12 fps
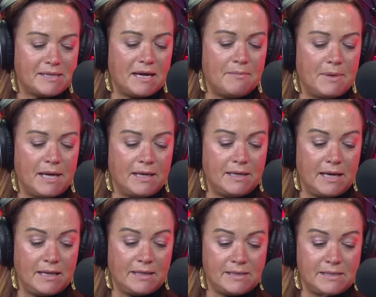him in
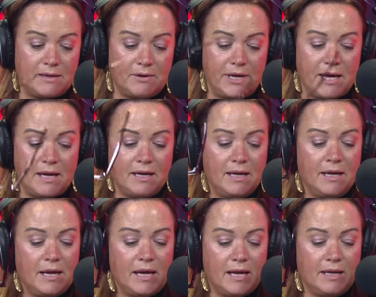in Syria
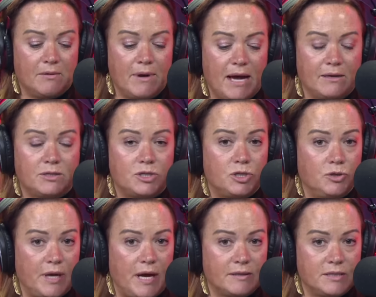in around
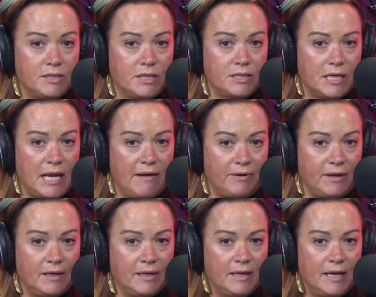
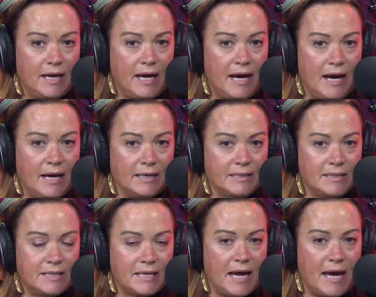2011,
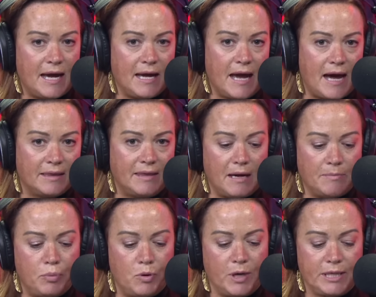and uh, at
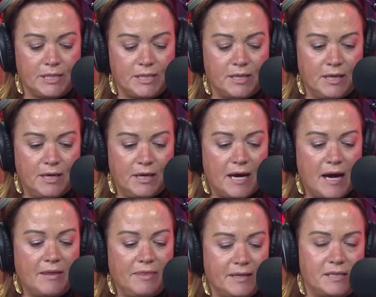that point,
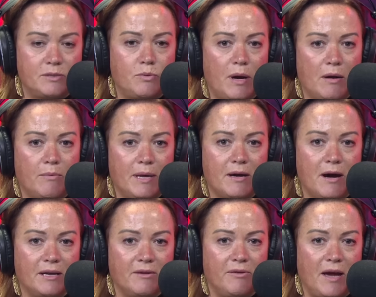and this is where we
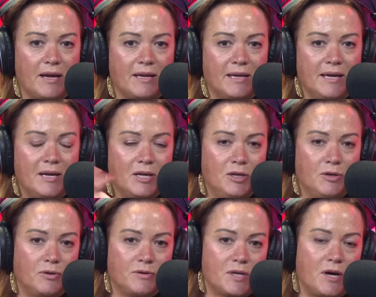kind of like you know
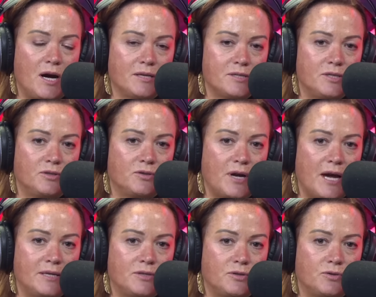there's a constant
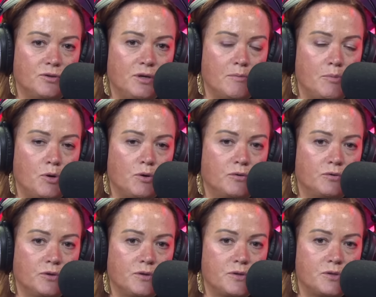thread through your book
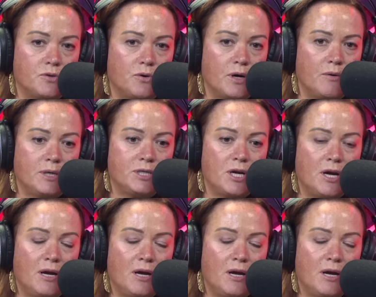through the story which